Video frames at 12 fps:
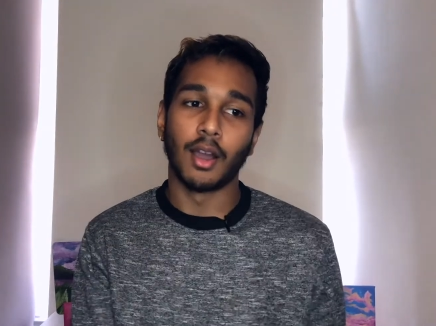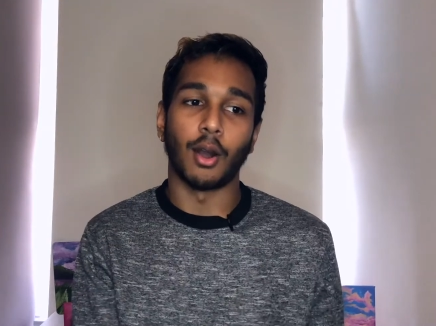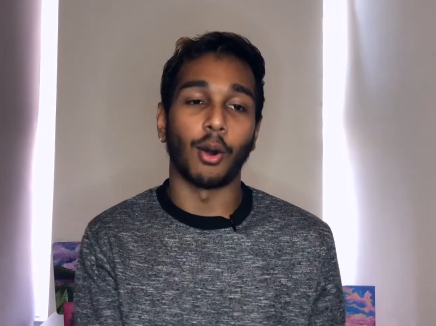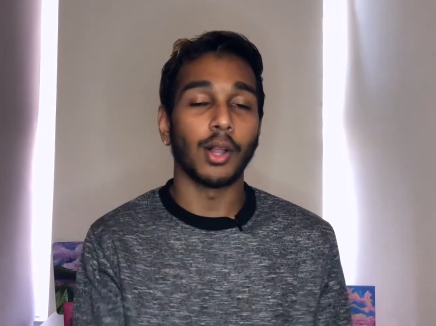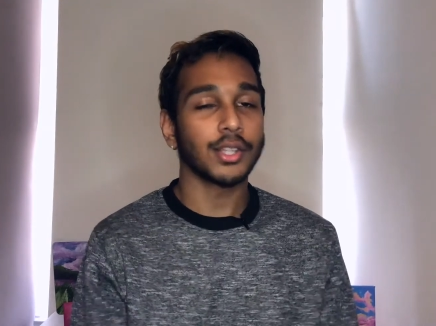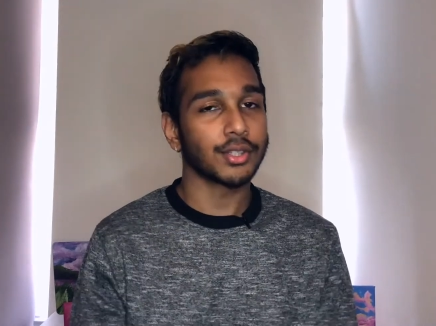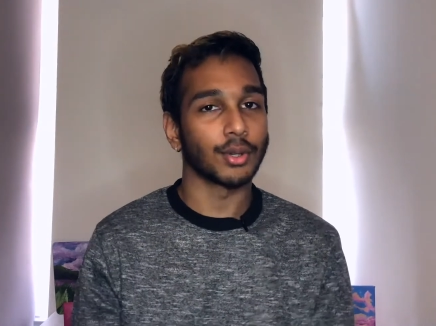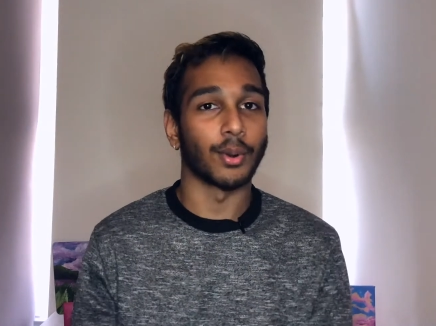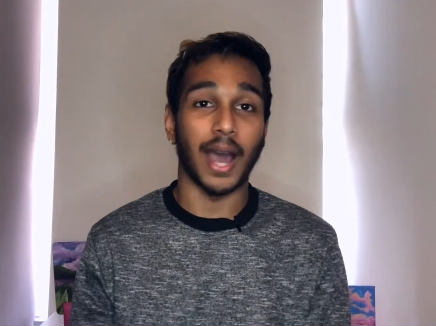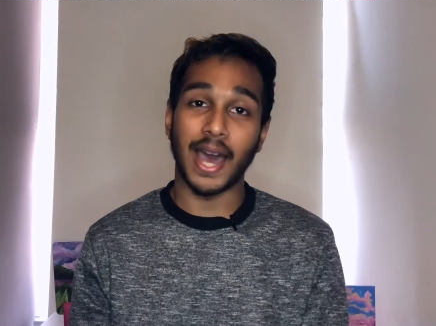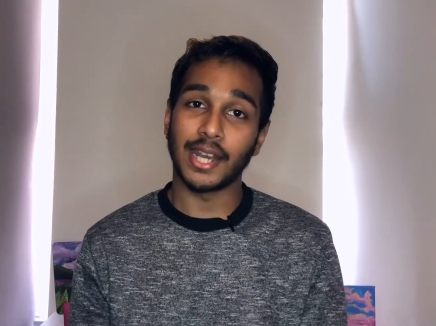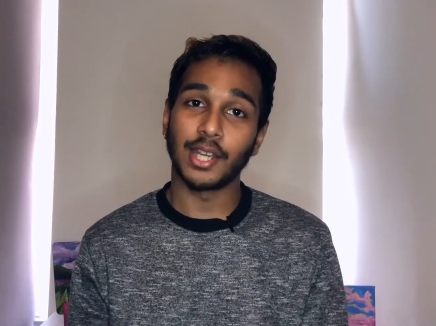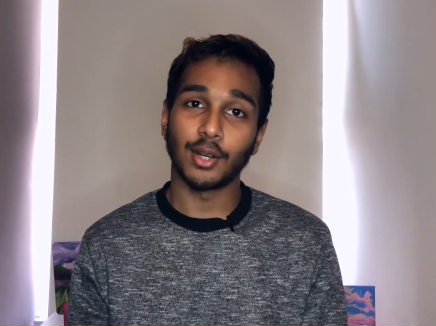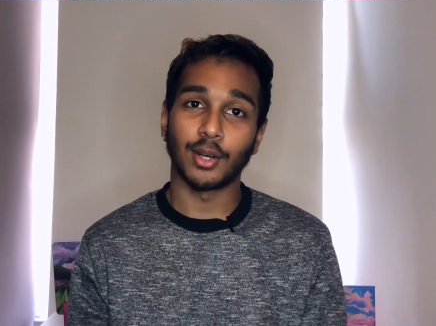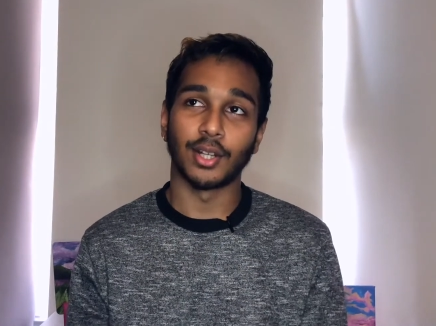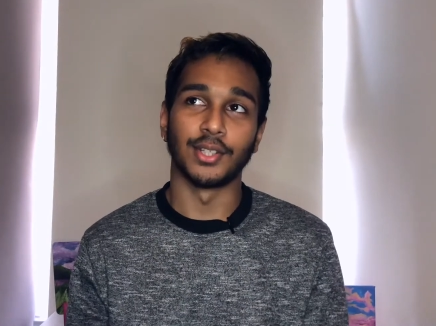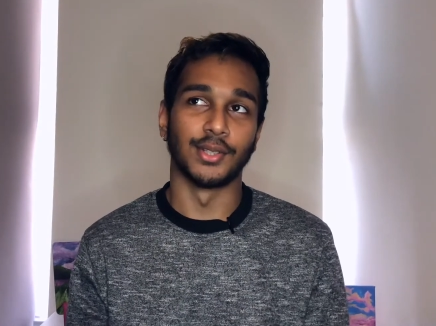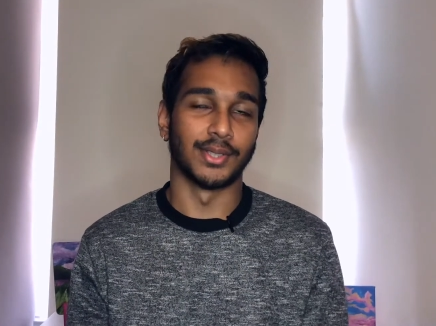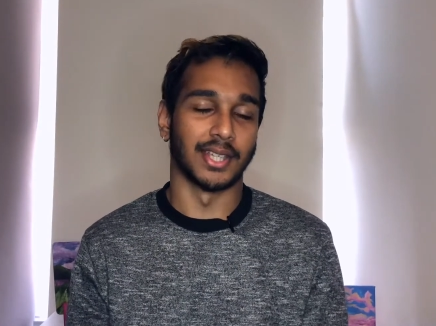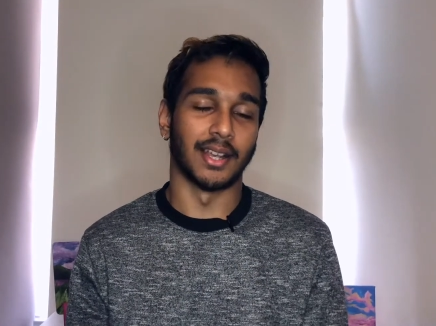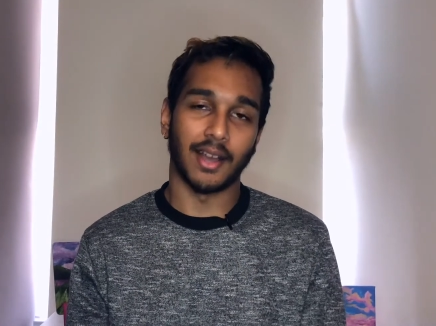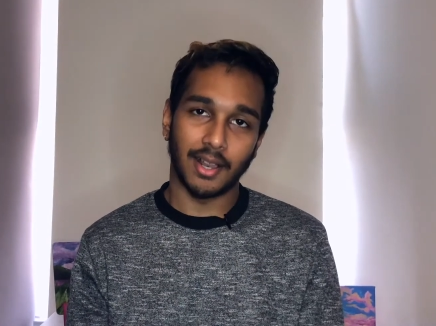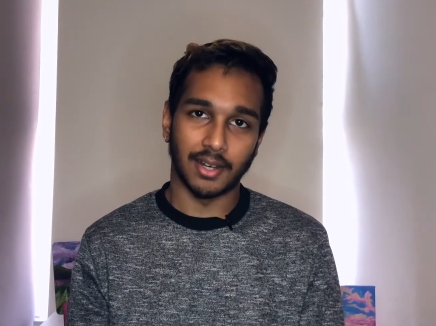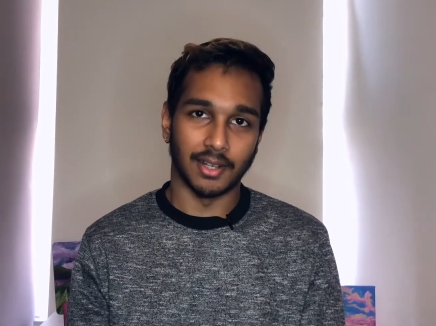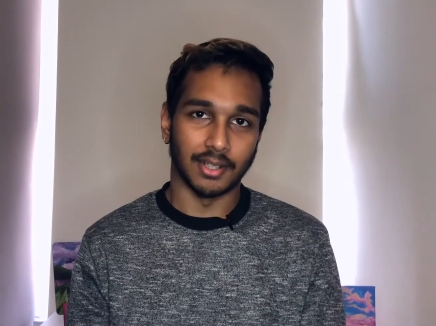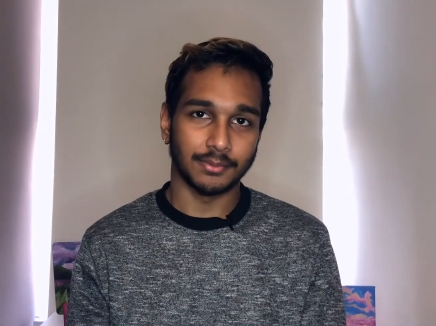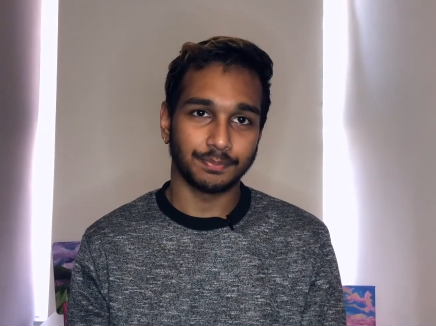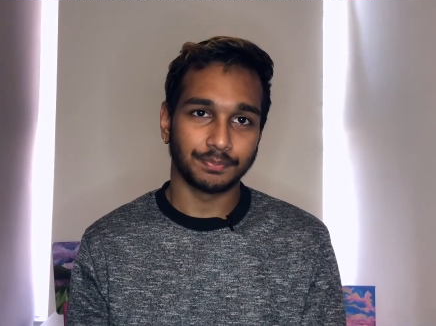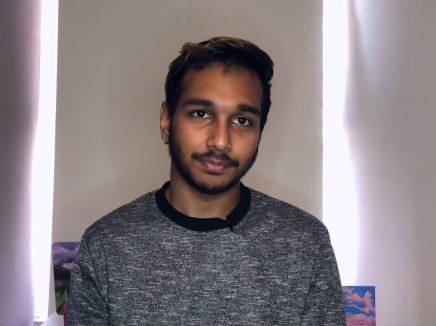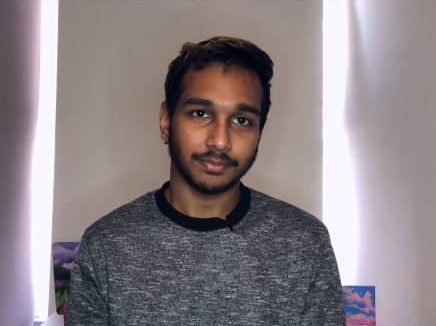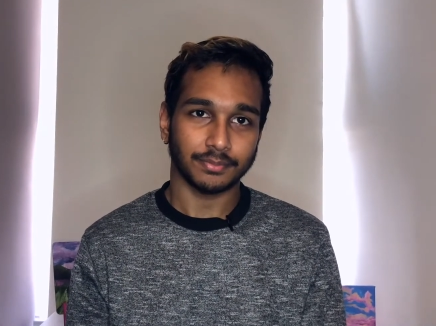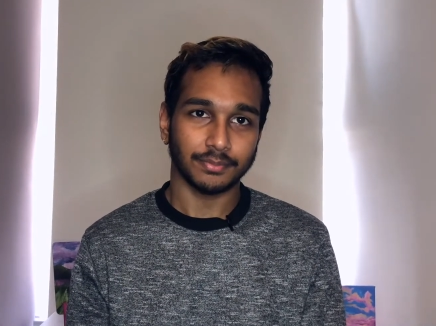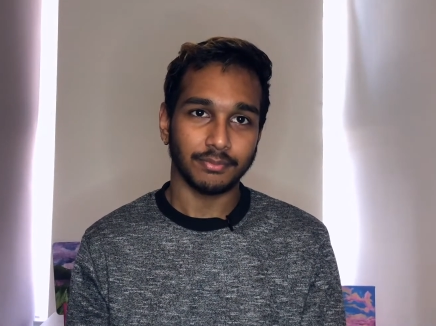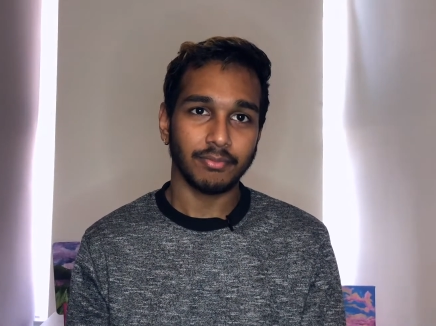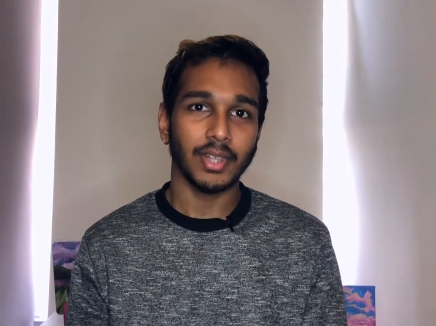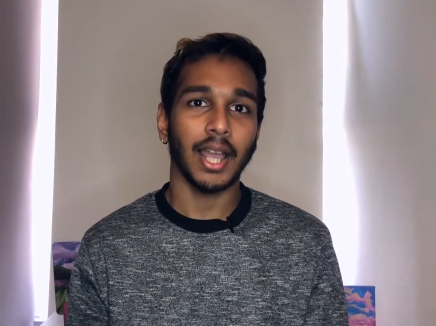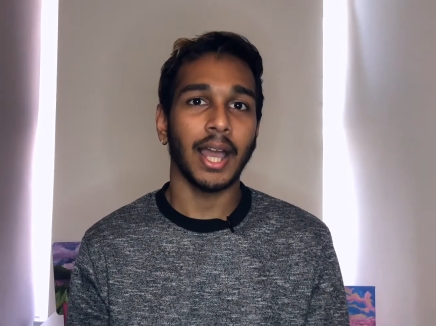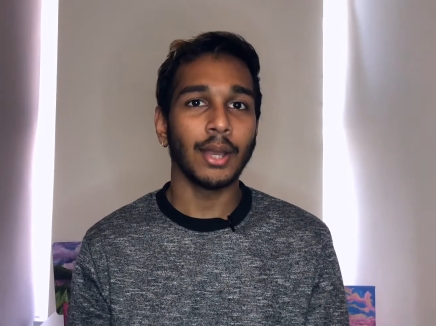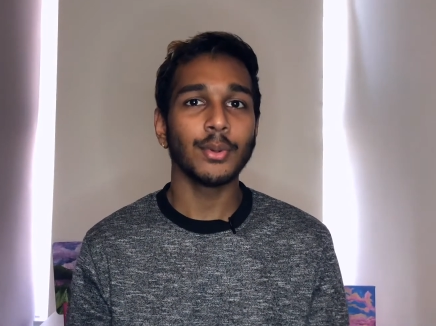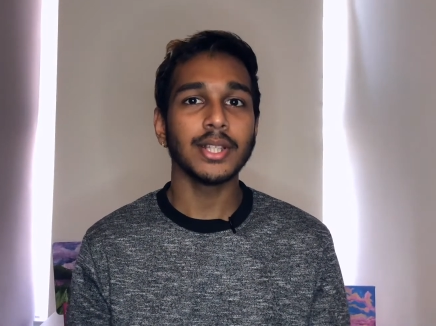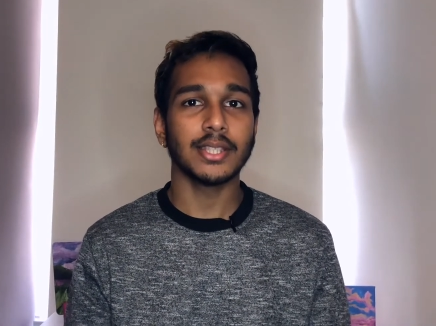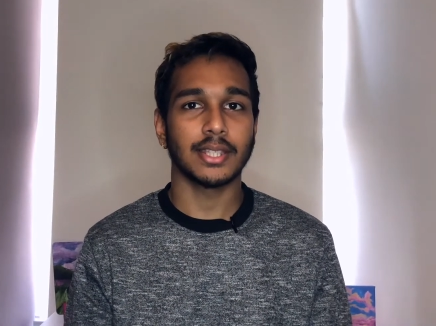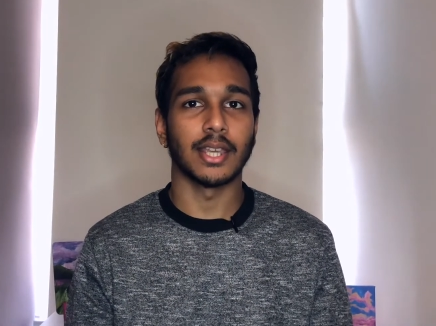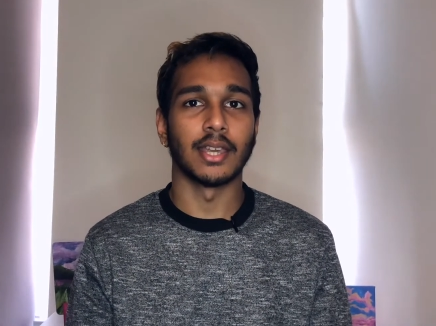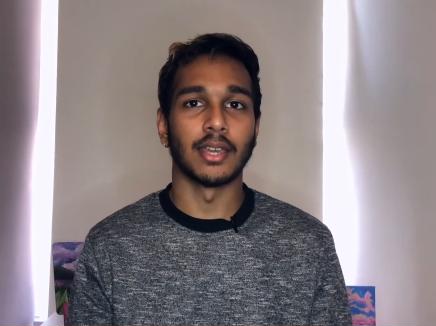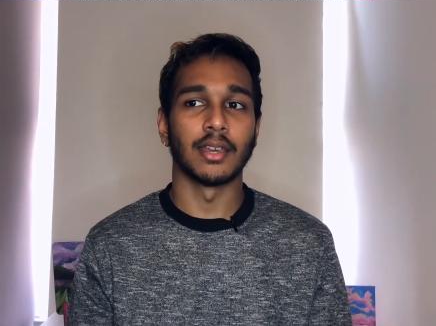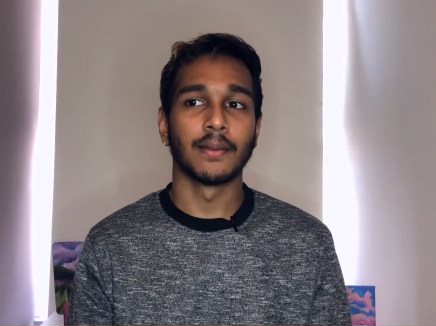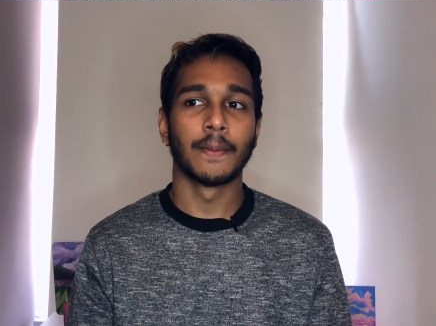Also, adding on using color, I would say